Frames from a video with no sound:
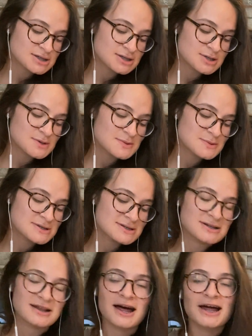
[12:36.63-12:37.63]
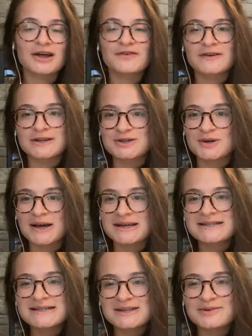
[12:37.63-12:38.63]
due to lack of
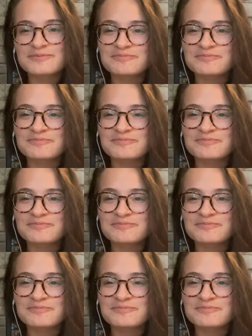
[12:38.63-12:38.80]
interest.